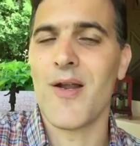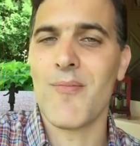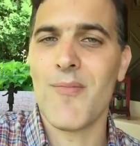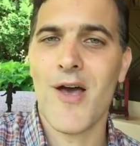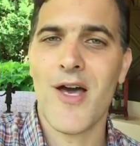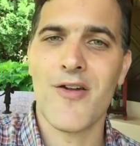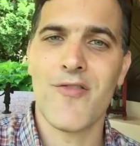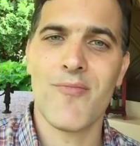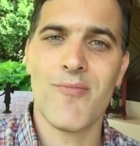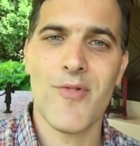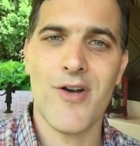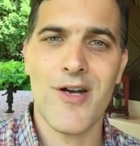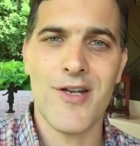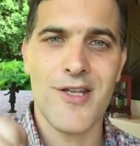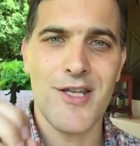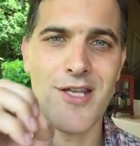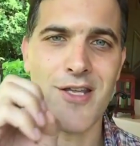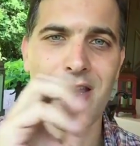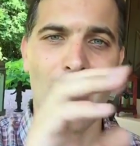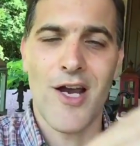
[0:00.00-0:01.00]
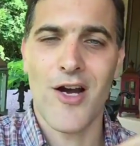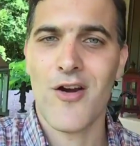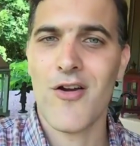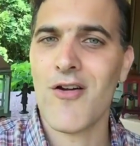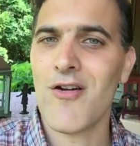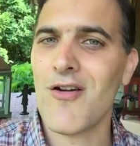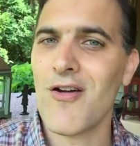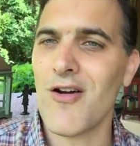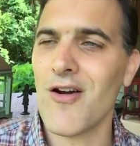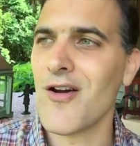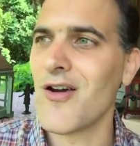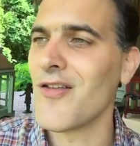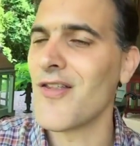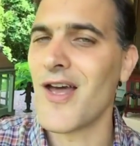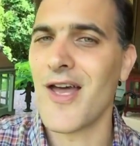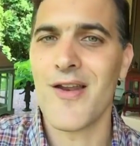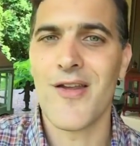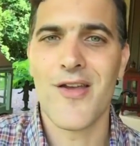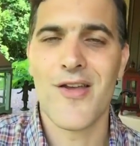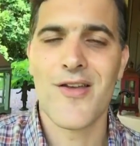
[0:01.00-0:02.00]
amount of money, that car,
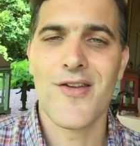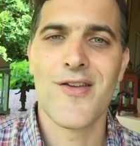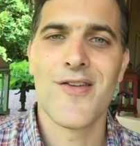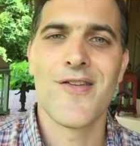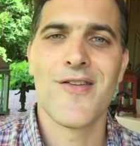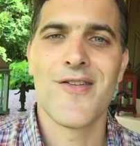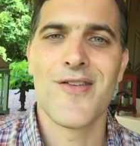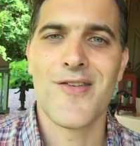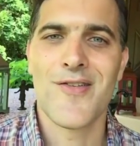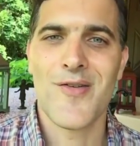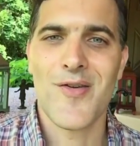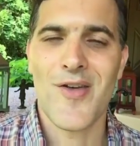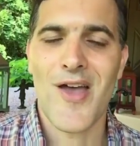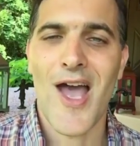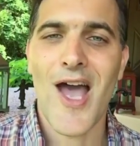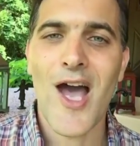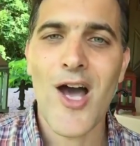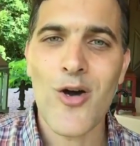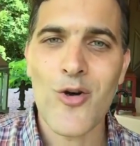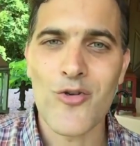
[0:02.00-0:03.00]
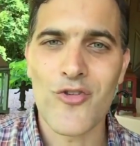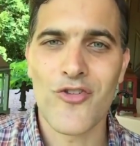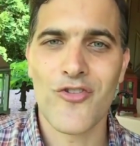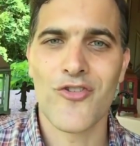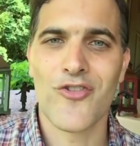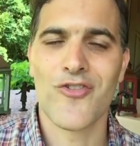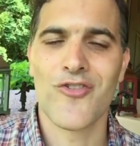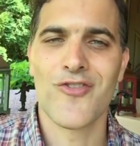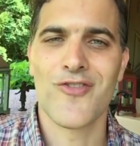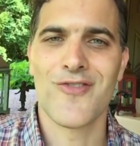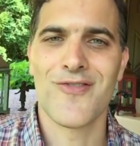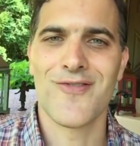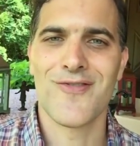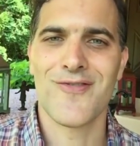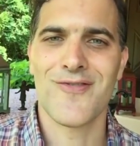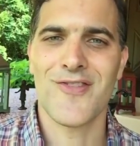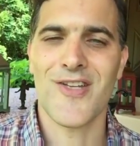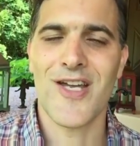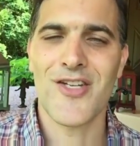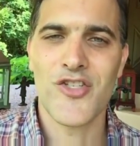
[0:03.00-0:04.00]
that house,
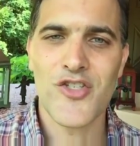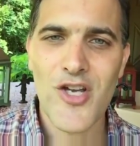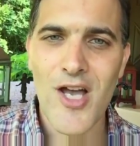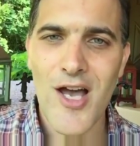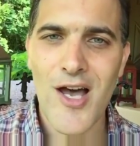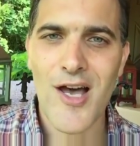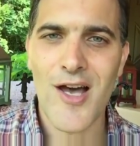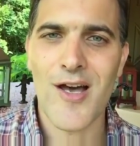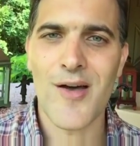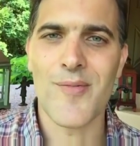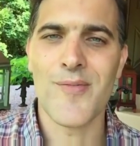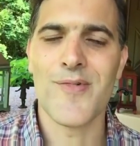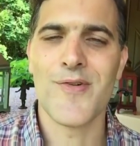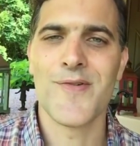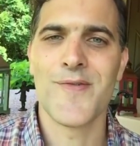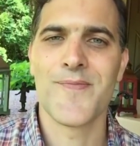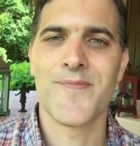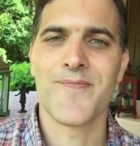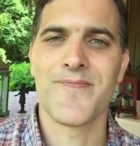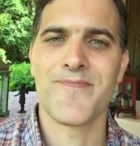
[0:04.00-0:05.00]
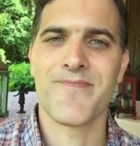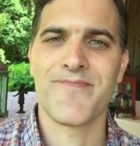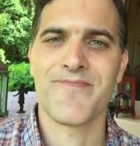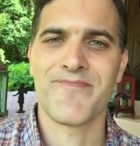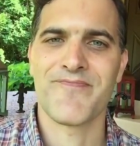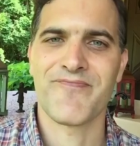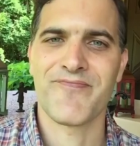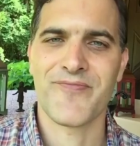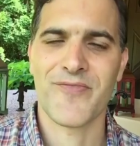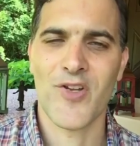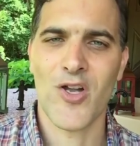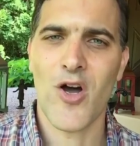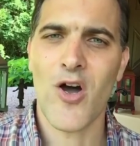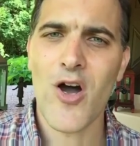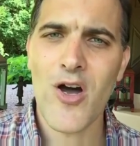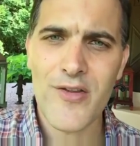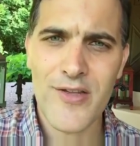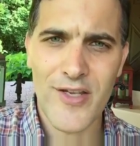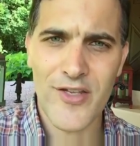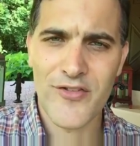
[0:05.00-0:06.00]
that job.
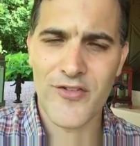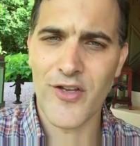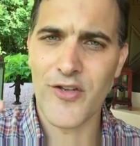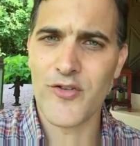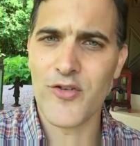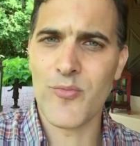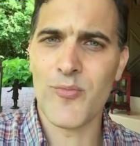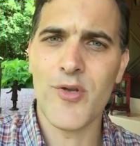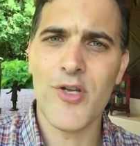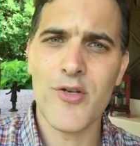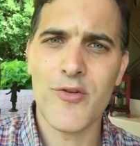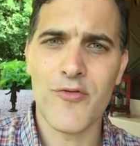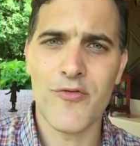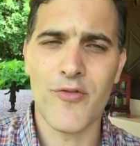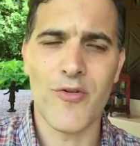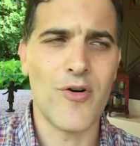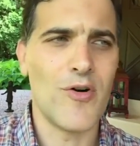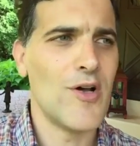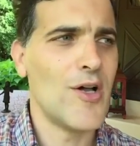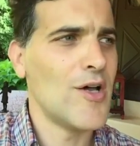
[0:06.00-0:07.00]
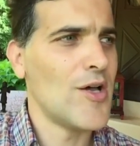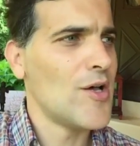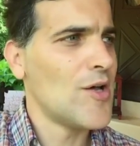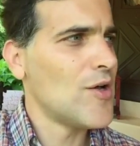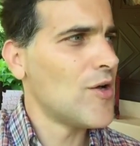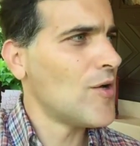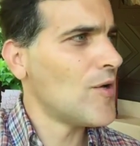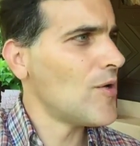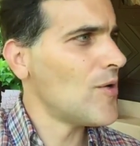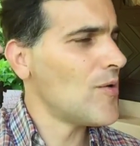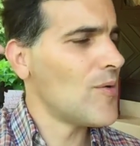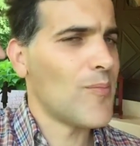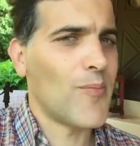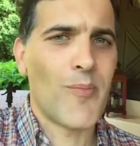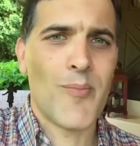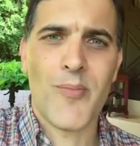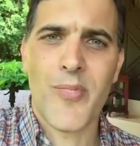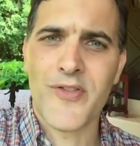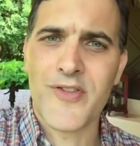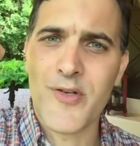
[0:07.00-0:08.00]
All these things are beautiful.
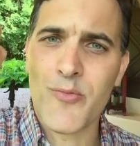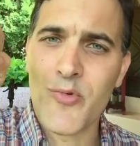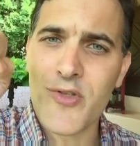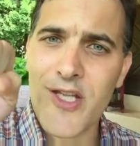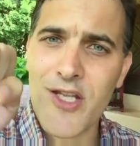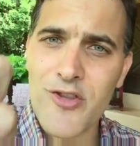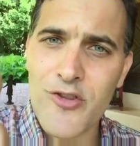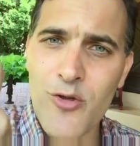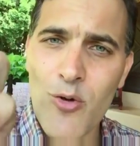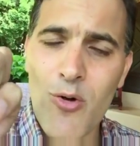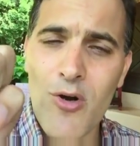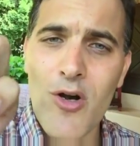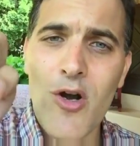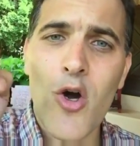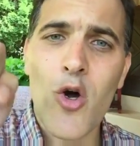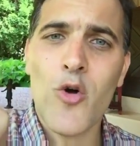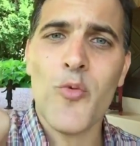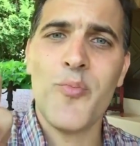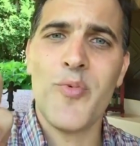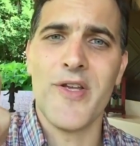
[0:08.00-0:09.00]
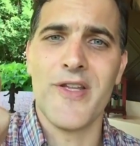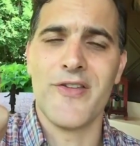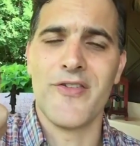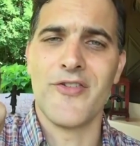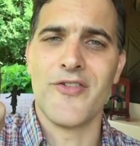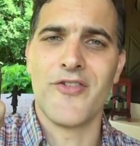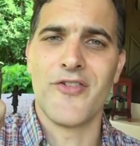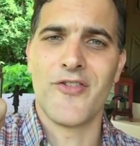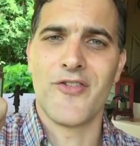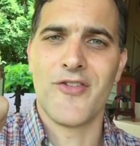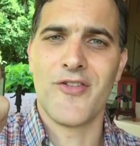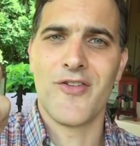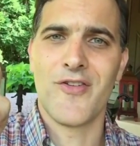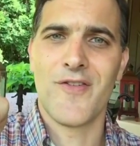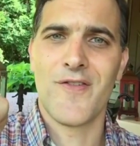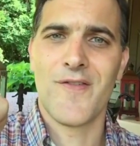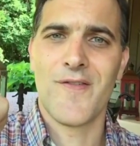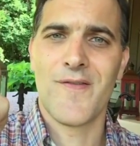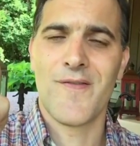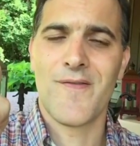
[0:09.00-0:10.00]
But then when the door opens,
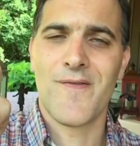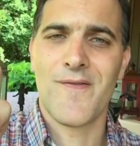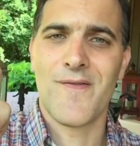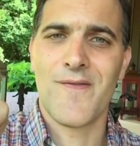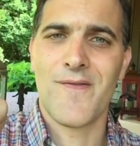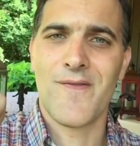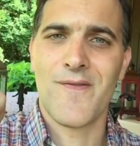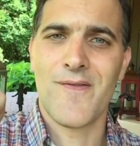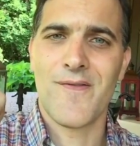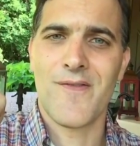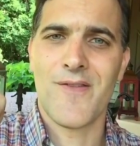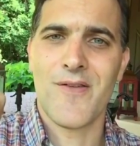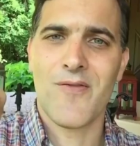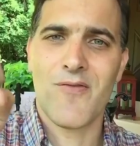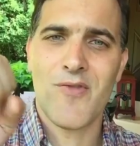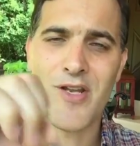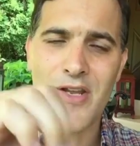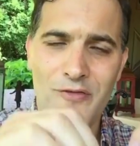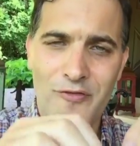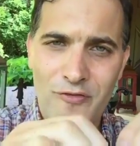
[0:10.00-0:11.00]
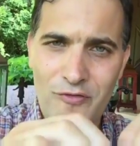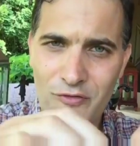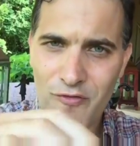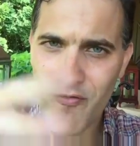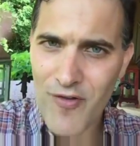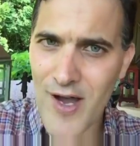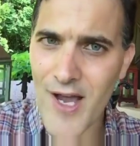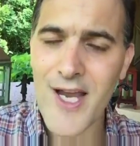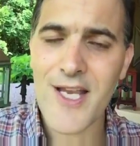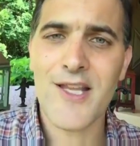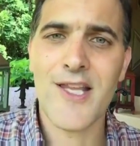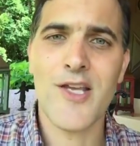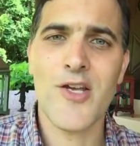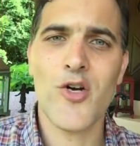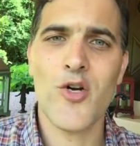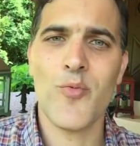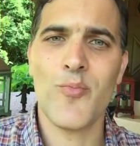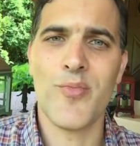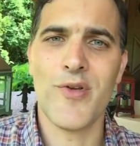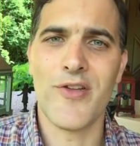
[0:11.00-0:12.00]
when it finally
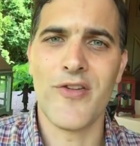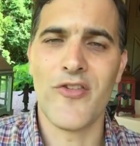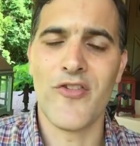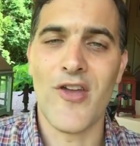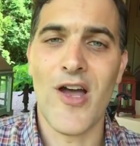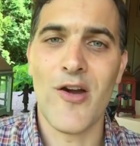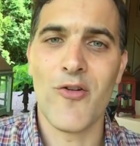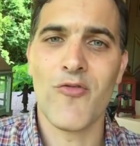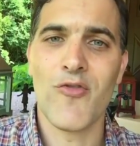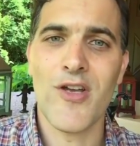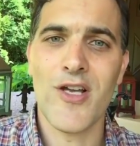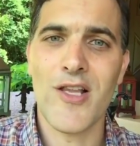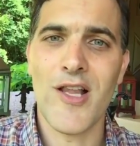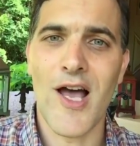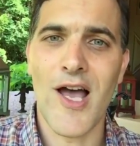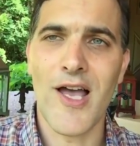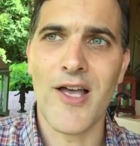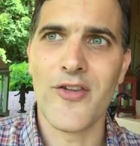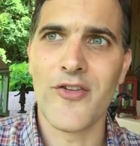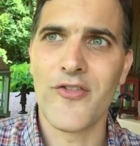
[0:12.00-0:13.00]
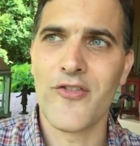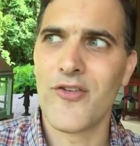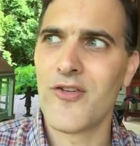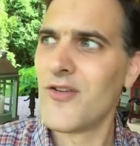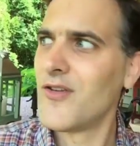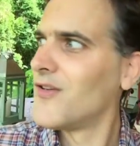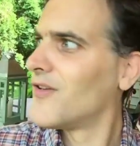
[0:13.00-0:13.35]
opens, I realize